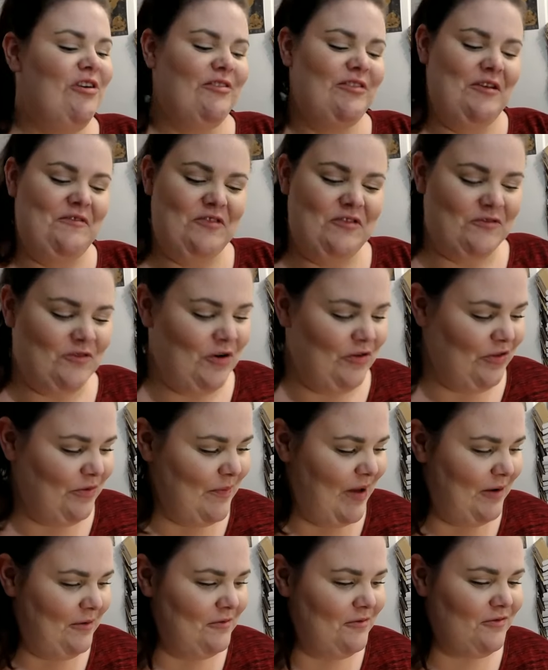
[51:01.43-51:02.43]
you've got them
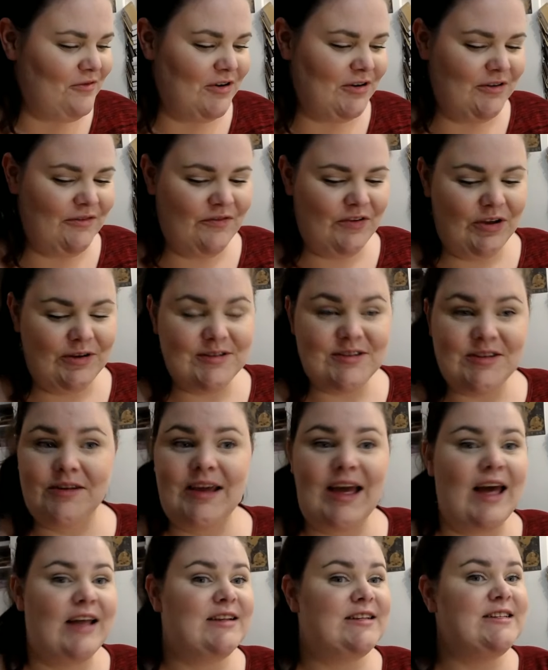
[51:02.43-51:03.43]
out in front of you. So
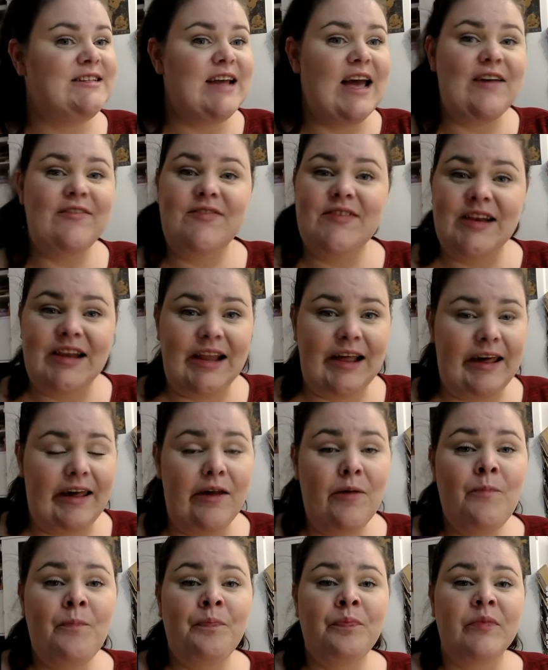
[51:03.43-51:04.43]
yeah, definitely.
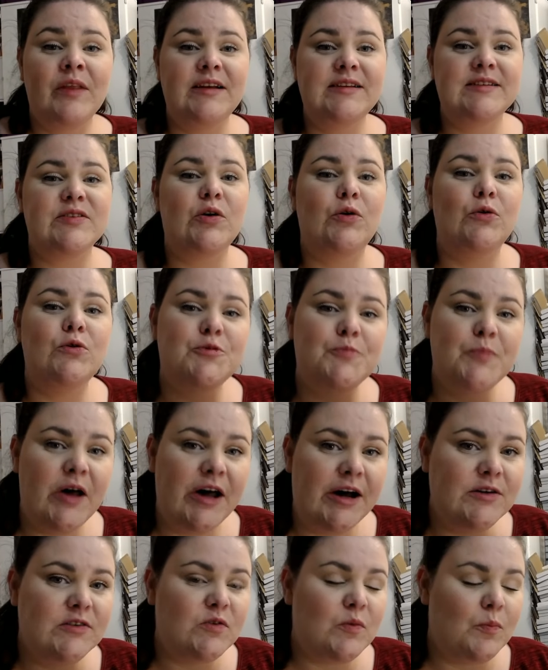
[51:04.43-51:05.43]
It's called
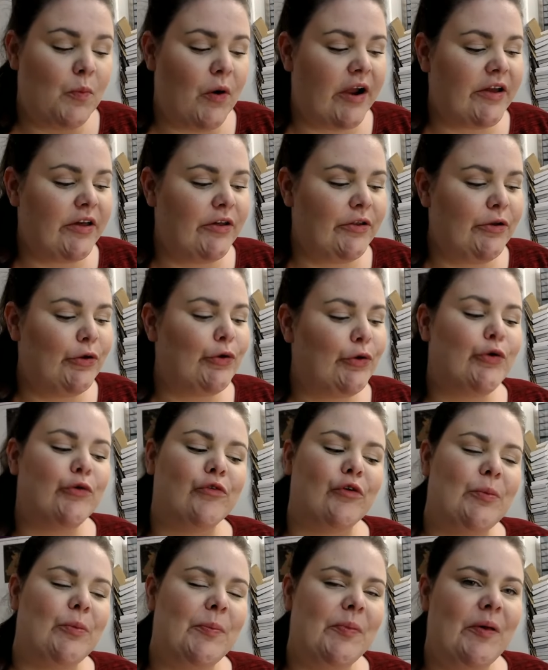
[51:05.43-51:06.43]
Pearls with Brecon
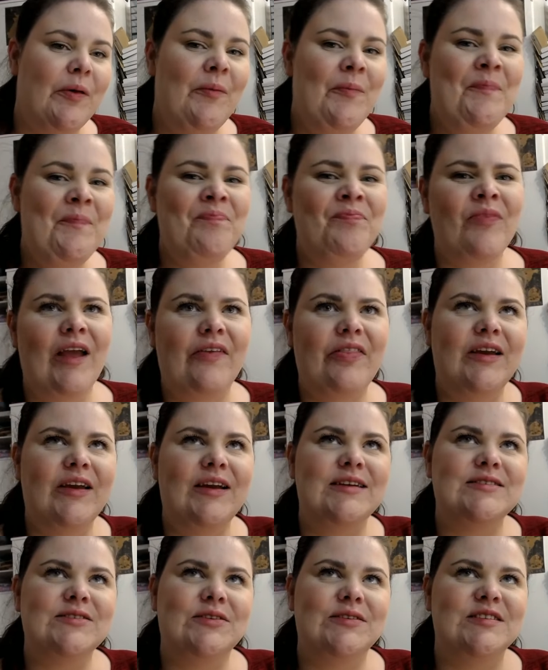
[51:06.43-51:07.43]
group. I think it's
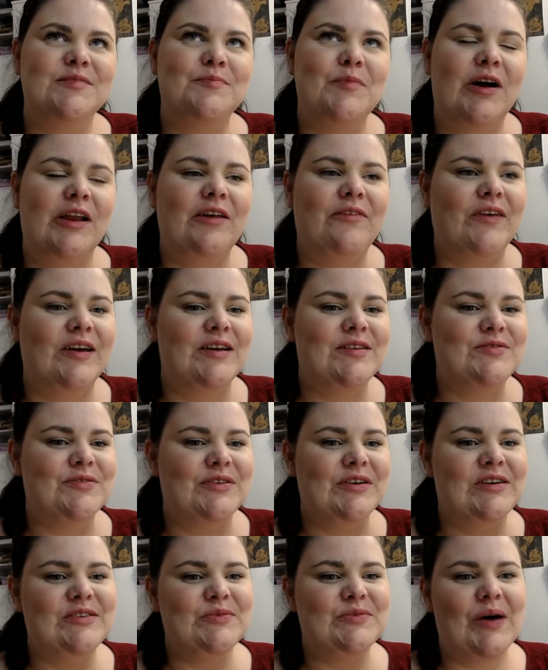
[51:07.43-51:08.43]
got a smiley face on it
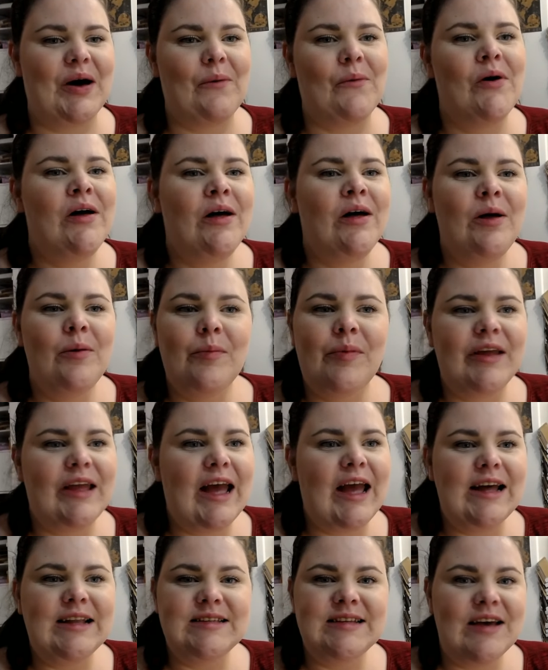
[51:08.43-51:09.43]
as well. But yeah,
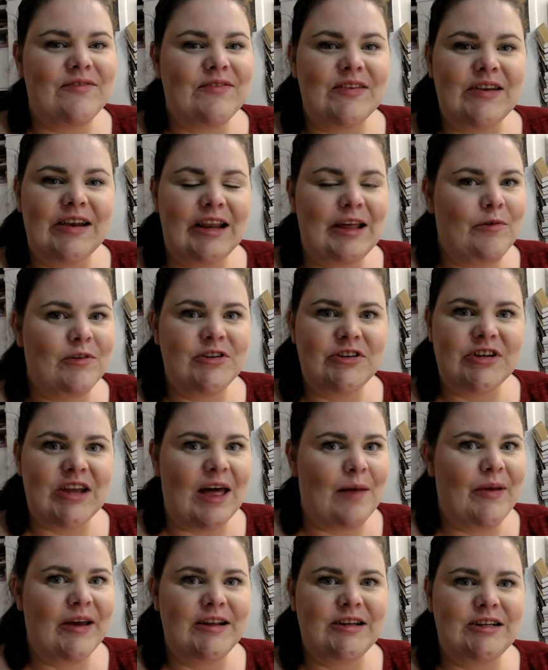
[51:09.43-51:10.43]
definitely share
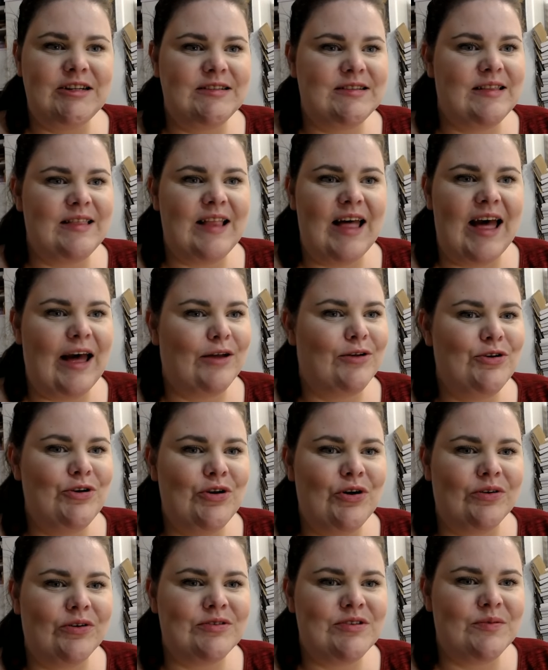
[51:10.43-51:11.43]
pictures in there.
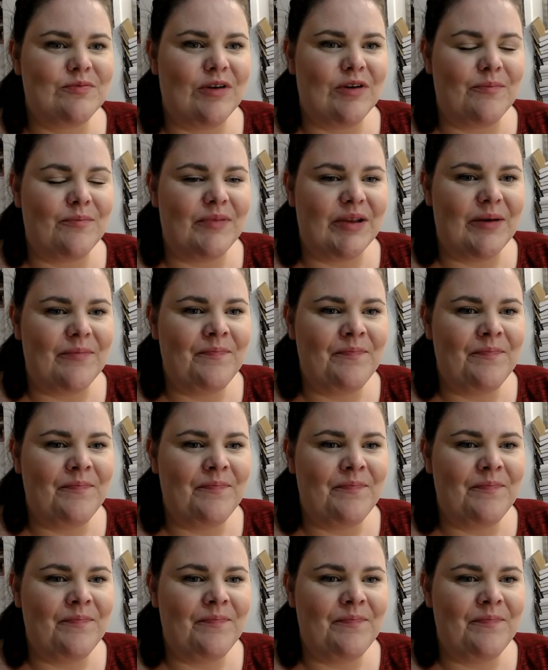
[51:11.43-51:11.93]
Not a problem.